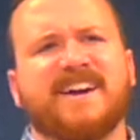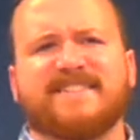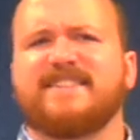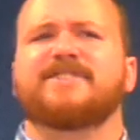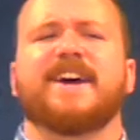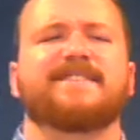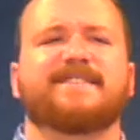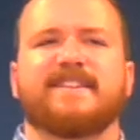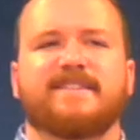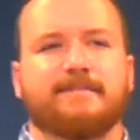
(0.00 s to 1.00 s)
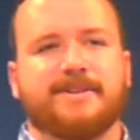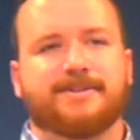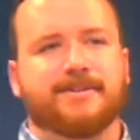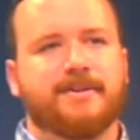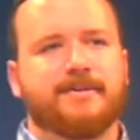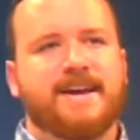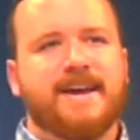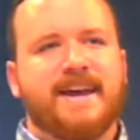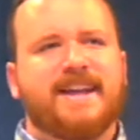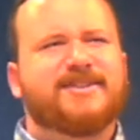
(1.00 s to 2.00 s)
suggests it to be true.
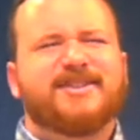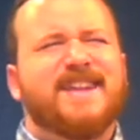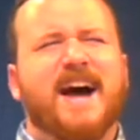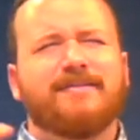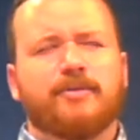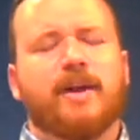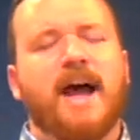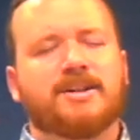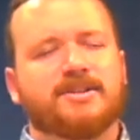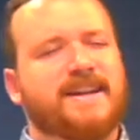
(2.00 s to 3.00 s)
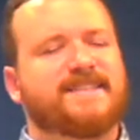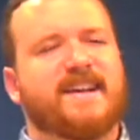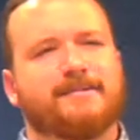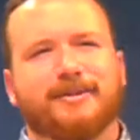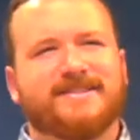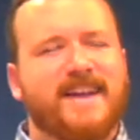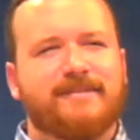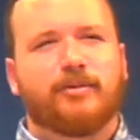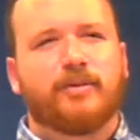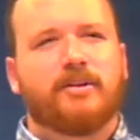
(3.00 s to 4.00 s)
It's just not even rationally accessible. It's not
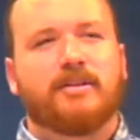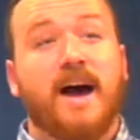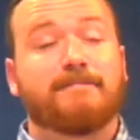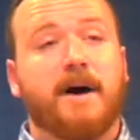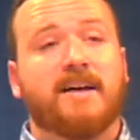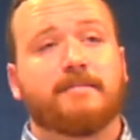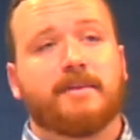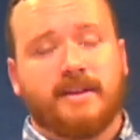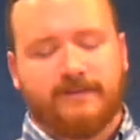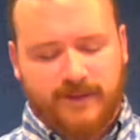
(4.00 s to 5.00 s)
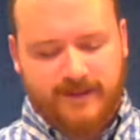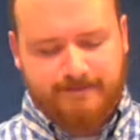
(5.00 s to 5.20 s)
even a real live possibility for them.